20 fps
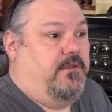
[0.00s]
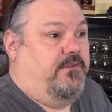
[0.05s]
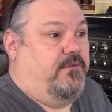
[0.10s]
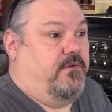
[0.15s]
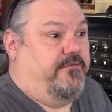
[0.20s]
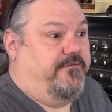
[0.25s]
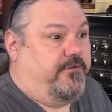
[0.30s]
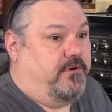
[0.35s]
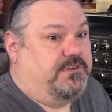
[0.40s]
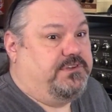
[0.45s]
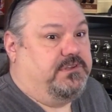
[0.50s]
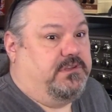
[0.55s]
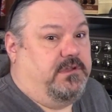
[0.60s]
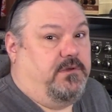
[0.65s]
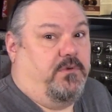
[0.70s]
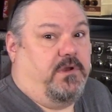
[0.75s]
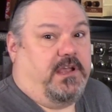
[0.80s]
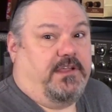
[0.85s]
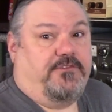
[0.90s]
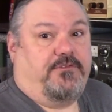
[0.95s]
So
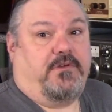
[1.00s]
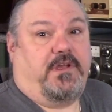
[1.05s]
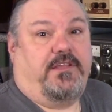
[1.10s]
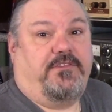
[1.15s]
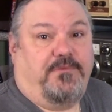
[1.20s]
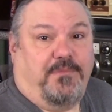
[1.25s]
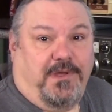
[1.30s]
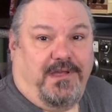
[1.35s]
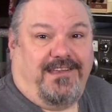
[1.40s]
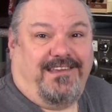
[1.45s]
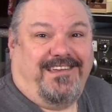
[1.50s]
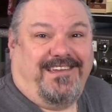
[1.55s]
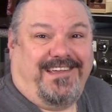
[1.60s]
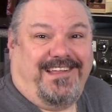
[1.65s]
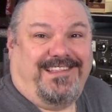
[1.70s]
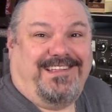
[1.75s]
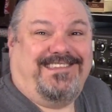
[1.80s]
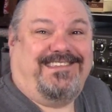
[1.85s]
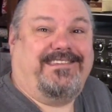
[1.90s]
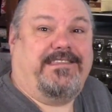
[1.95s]
unfortunately, when I transmit
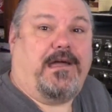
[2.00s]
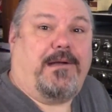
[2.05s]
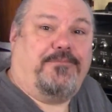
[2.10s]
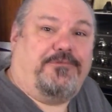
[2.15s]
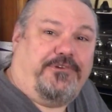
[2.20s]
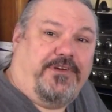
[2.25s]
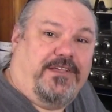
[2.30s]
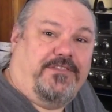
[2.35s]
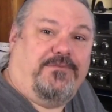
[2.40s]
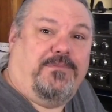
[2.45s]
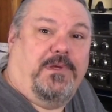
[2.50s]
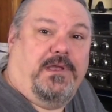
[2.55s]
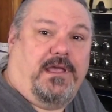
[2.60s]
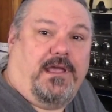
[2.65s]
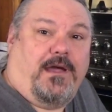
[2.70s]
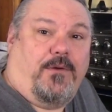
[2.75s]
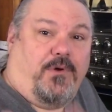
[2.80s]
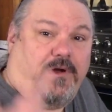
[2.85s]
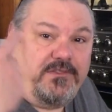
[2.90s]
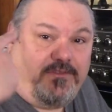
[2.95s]
and then stop
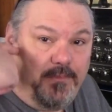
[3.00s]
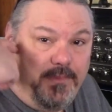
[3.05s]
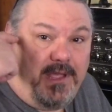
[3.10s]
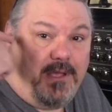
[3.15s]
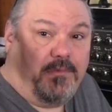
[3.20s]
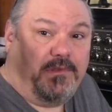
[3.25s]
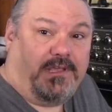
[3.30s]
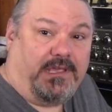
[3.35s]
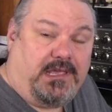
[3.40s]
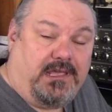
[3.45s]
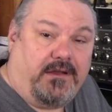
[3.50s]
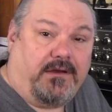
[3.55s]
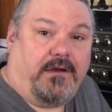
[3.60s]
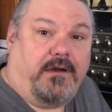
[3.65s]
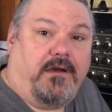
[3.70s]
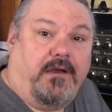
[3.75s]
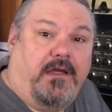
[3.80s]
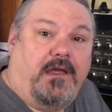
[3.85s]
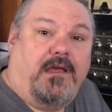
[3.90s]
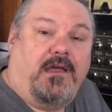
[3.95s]
transmitting, I want to be able to
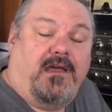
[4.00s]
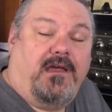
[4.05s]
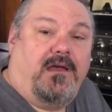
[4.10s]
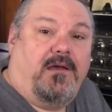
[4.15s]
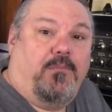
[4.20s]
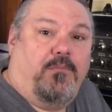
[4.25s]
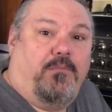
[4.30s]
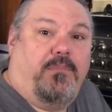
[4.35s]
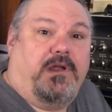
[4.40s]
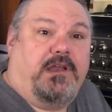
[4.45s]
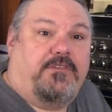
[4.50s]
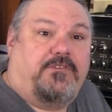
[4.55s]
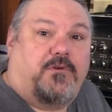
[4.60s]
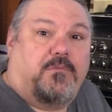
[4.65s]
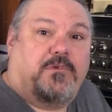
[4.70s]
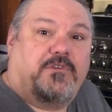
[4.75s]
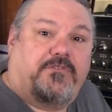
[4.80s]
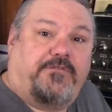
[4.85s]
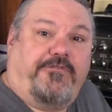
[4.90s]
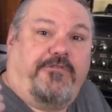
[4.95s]
hear. But it's
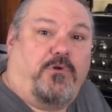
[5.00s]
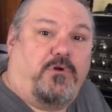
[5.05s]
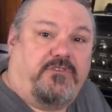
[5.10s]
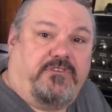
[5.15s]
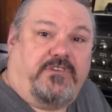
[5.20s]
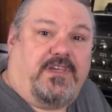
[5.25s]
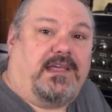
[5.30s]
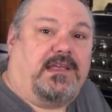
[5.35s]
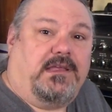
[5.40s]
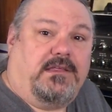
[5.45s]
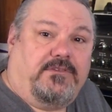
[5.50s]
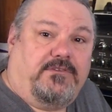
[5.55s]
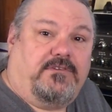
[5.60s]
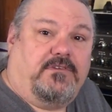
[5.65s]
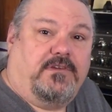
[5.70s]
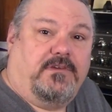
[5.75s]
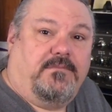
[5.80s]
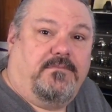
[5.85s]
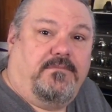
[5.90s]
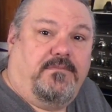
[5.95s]
almost 4
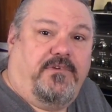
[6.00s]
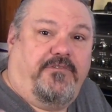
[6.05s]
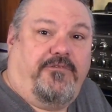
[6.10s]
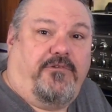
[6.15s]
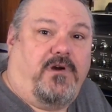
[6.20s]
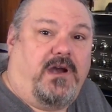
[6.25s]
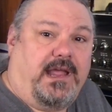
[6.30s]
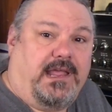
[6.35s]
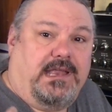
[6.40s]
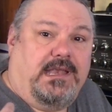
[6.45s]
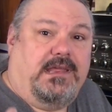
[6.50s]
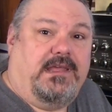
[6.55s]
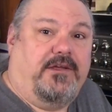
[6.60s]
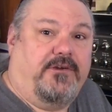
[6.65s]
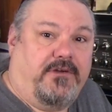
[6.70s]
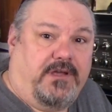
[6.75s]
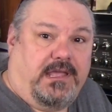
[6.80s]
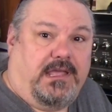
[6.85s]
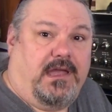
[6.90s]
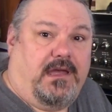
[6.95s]
seconds before I can
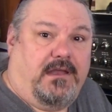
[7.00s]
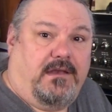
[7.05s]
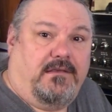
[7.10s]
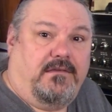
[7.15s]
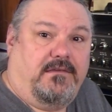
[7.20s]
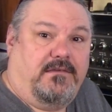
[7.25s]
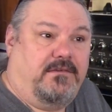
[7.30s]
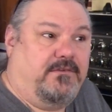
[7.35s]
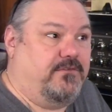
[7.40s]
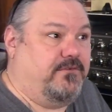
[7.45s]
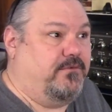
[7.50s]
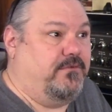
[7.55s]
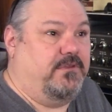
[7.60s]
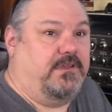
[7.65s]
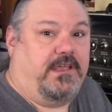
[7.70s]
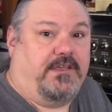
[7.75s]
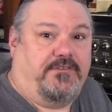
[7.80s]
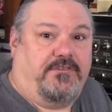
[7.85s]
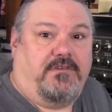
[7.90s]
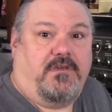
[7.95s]
hear again through
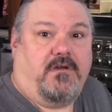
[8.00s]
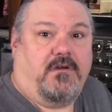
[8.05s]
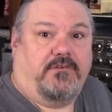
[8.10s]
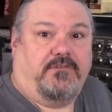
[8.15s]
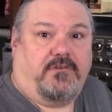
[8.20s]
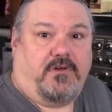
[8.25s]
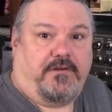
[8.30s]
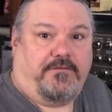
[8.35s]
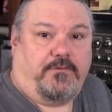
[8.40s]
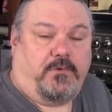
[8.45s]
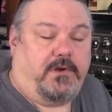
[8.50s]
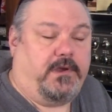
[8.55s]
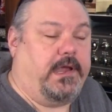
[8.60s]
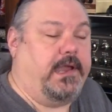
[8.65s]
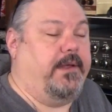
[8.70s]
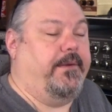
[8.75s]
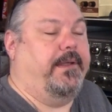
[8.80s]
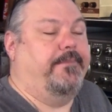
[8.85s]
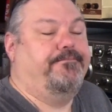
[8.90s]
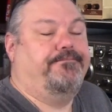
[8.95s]
the SDR software.
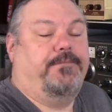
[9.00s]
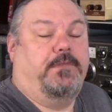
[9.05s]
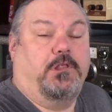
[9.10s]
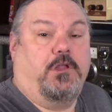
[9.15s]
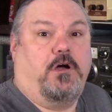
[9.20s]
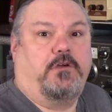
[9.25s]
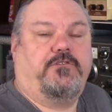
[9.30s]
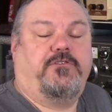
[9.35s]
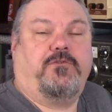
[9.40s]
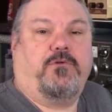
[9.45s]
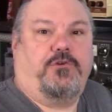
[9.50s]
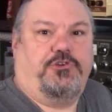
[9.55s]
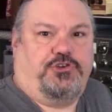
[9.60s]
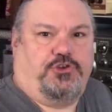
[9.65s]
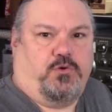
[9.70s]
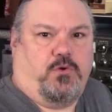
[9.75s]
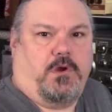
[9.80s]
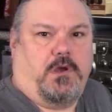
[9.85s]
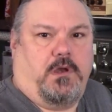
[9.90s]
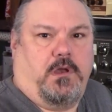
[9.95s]
Anyway, long story
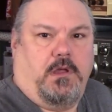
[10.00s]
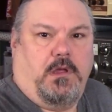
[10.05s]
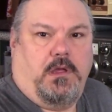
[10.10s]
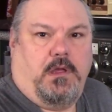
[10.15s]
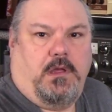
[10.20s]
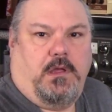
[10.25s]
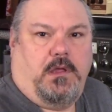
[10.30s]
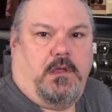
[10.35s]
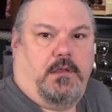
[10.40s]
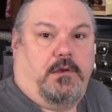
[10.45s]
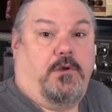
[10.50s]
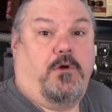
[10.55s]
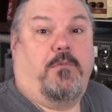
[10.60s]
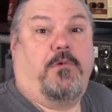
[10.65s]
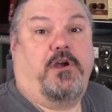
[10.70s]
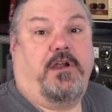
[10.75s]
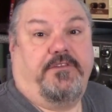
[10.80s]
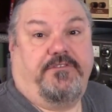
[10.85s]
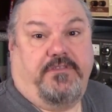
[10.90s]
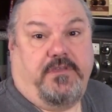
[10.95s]
short, no
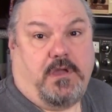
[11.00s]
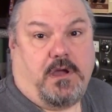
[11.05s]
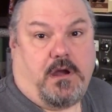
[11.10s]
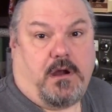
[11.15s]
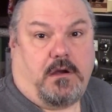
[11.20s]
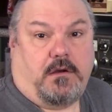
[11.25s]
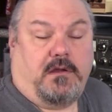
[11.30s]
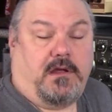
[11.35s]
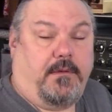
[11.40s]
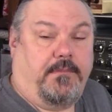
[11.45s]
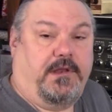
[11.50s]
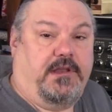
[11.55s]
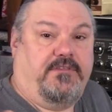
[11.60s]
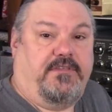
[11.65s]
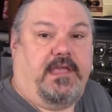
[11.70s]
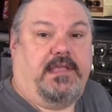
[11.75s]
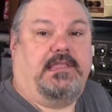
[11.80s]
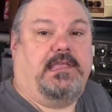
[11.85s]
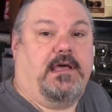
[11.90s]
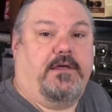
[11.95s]
more SDR. I'm going to
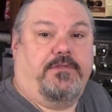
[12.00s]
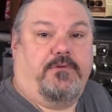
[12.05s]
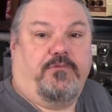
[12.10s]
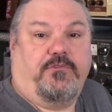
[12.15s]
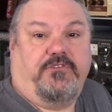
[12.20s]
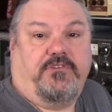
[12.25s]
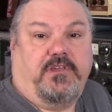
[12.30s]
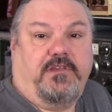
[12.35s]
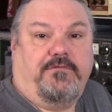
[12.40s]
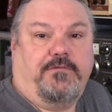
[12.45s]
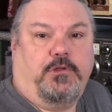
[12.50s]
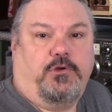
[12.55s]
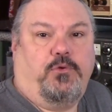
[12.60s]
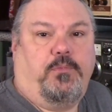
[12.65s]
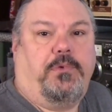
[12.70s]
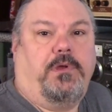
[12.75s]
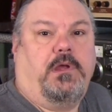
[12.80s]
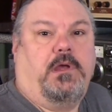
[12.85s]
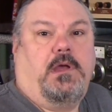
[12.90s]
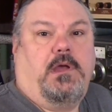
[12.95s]
take down the receive
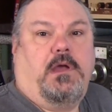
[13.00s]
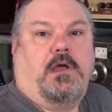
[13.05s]
loop.